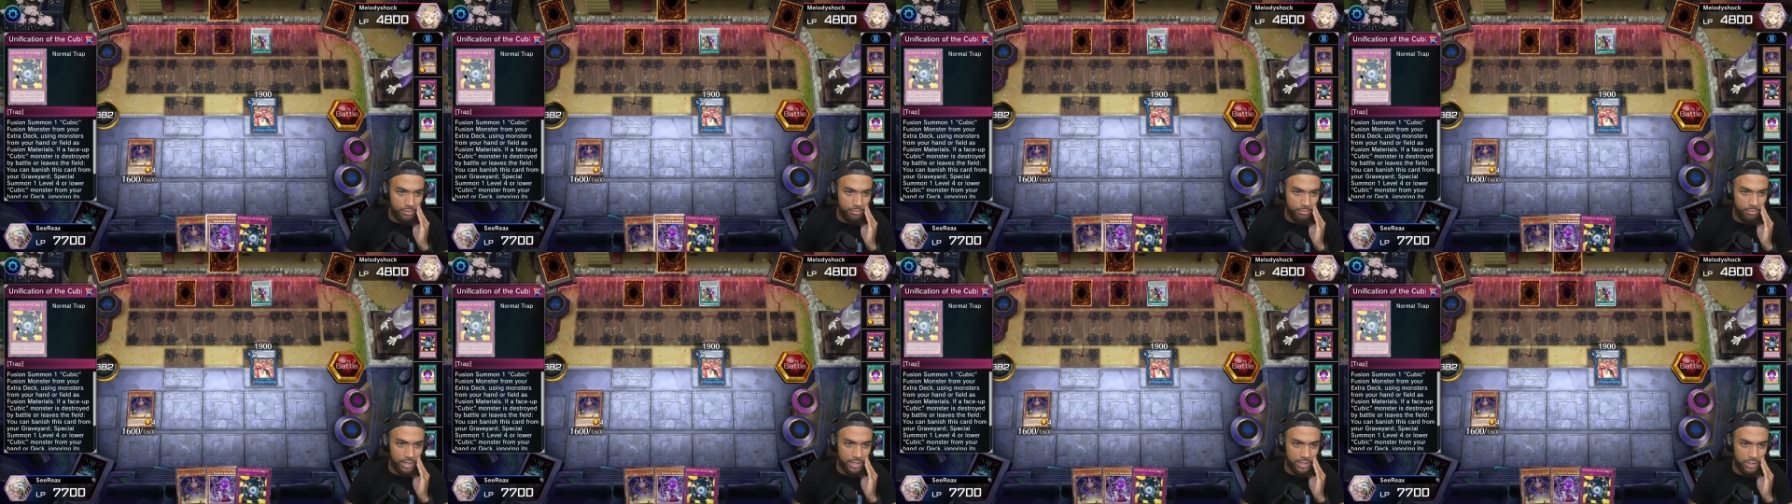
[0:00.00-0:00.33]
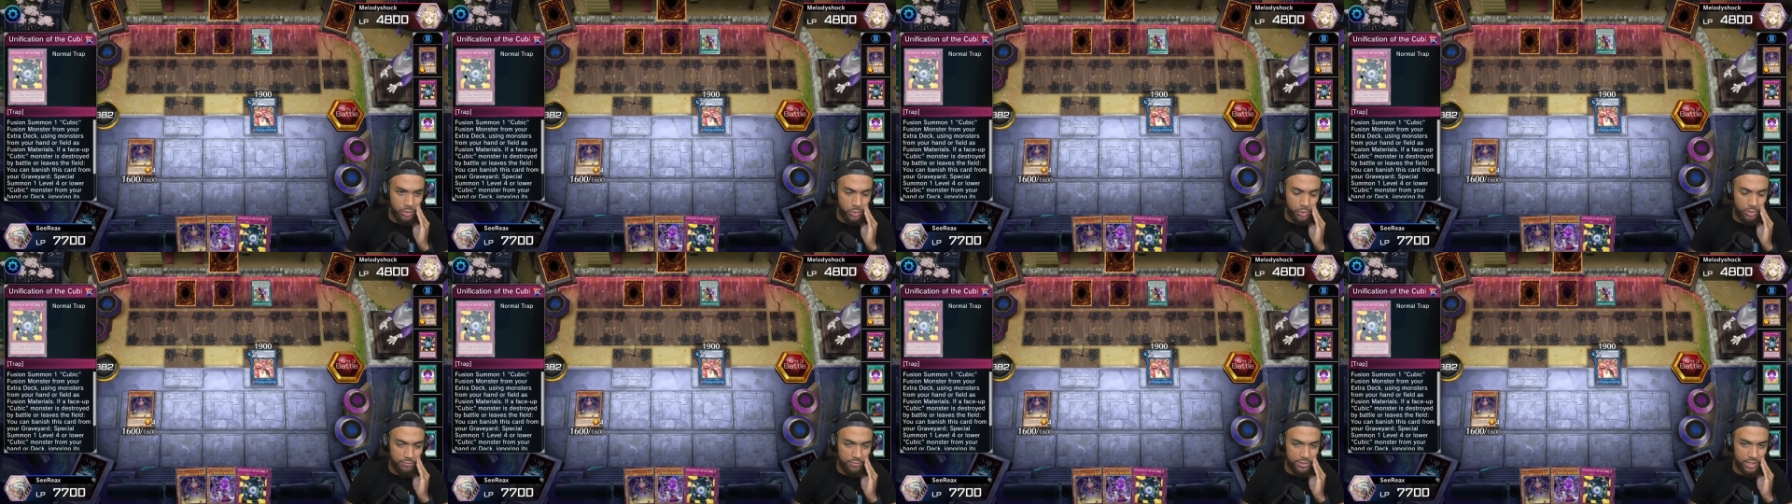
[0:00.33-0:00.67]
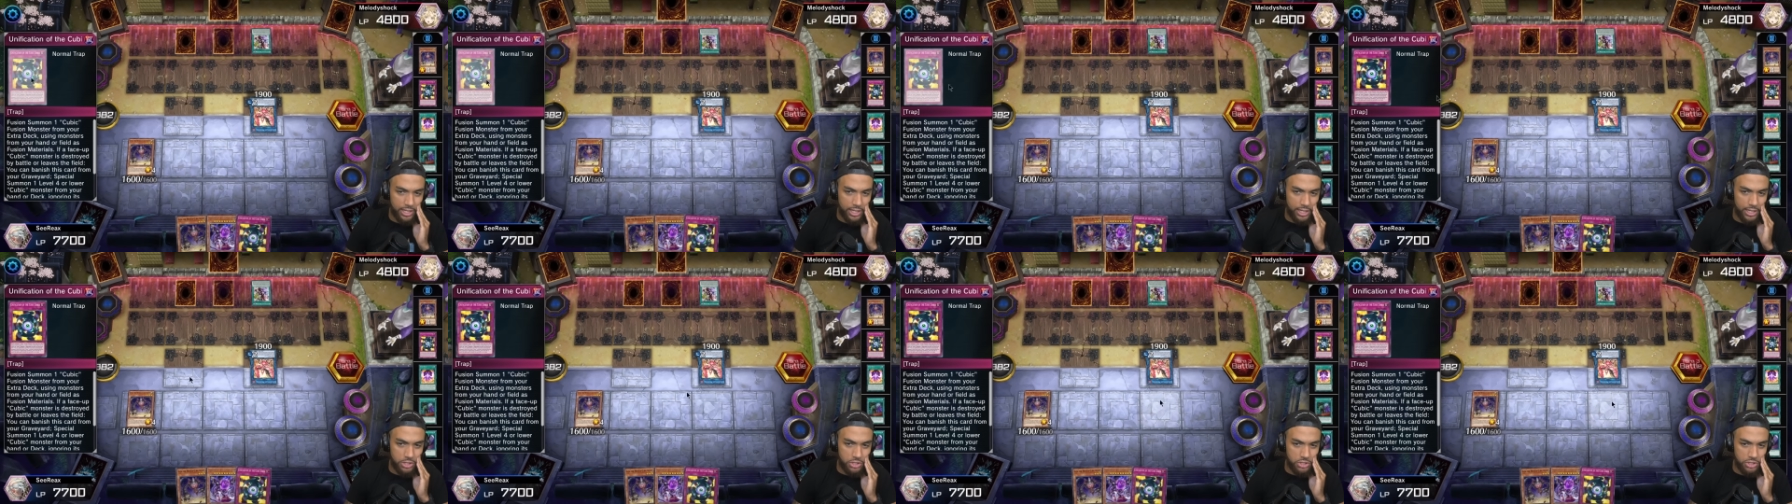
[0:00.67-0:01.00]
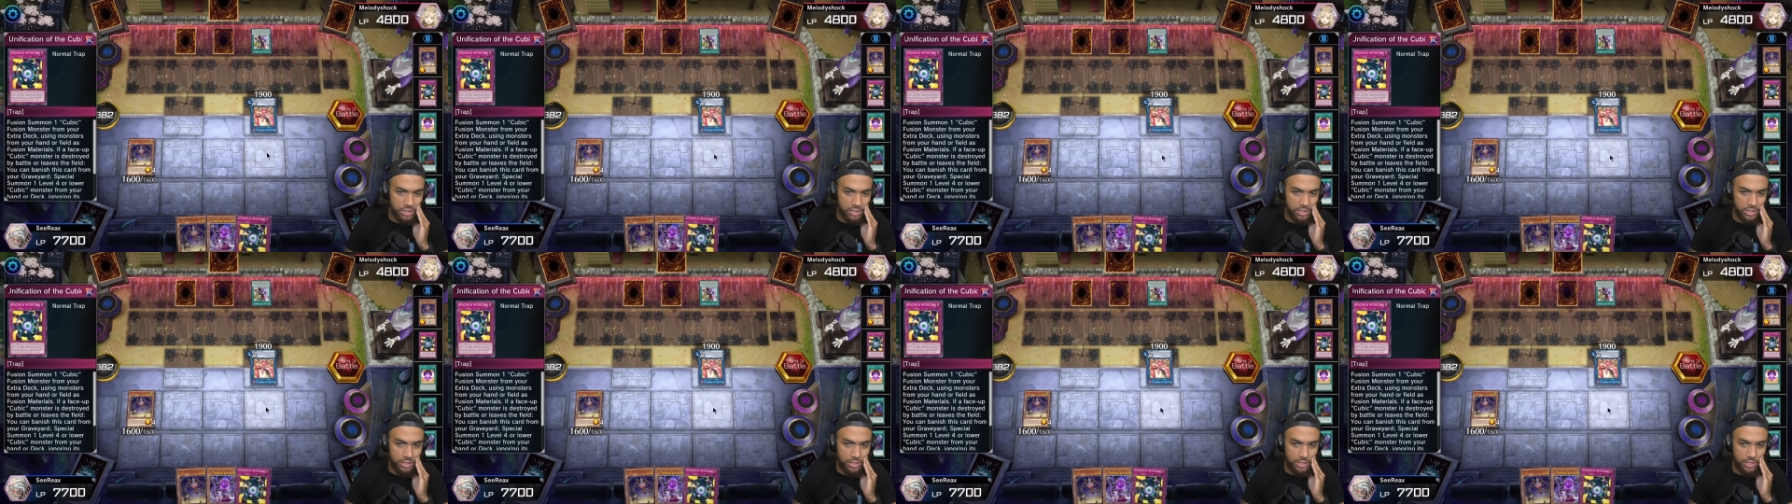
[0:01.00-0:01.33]
my
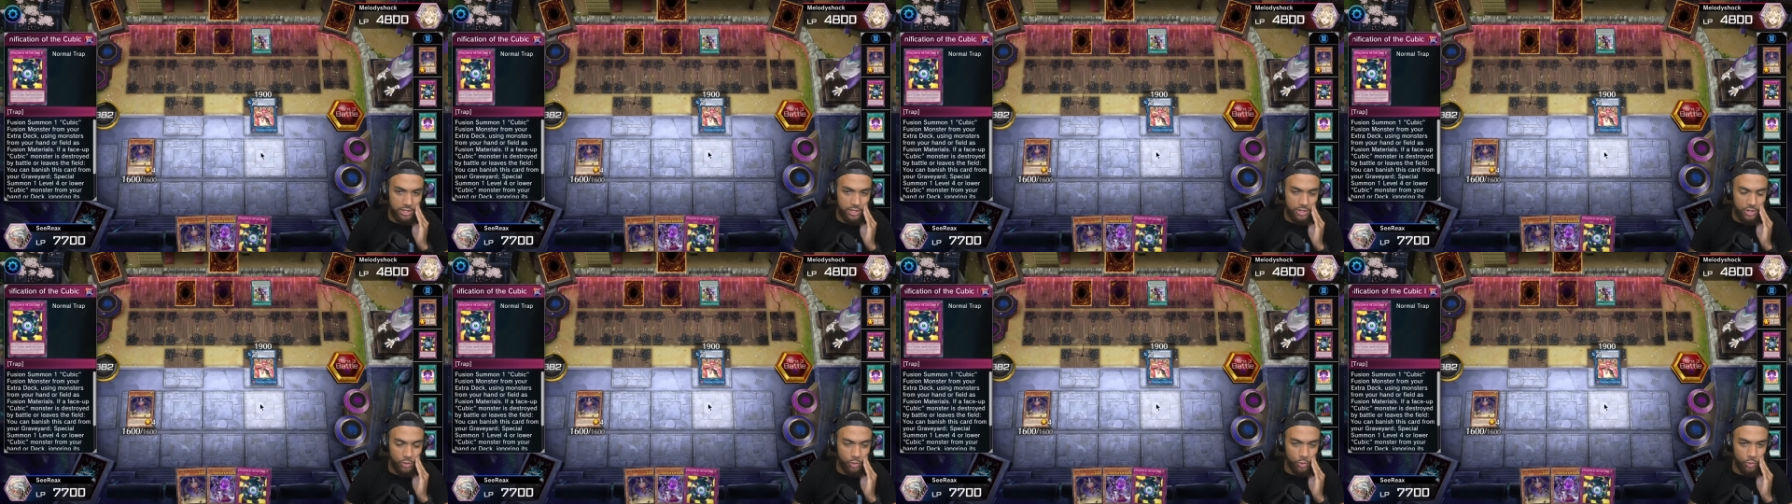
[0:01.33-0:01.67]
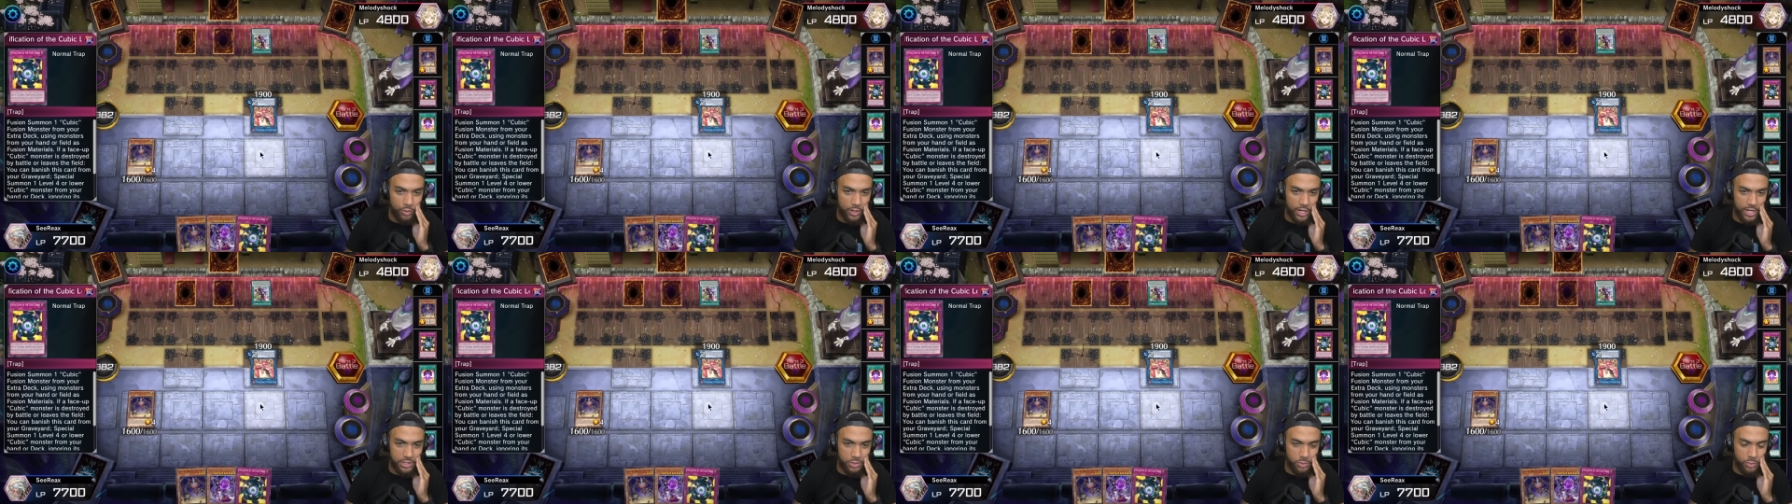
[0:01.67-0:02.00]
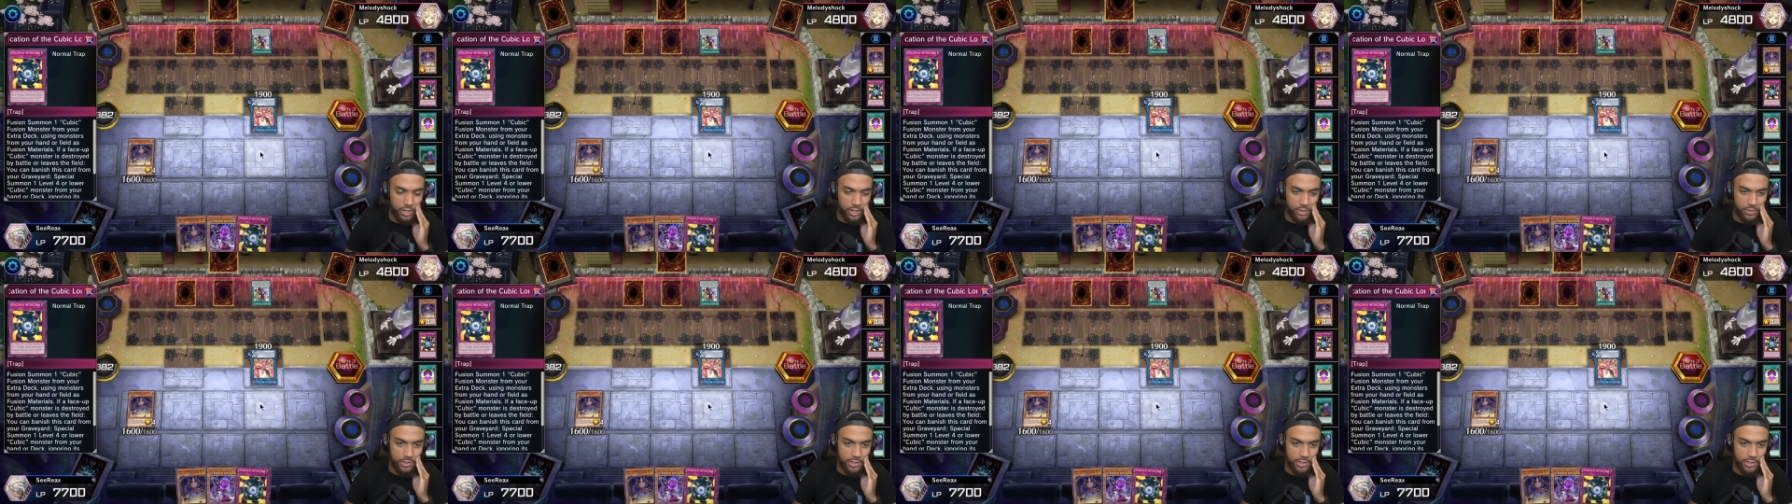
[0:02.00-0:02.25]
unification right where it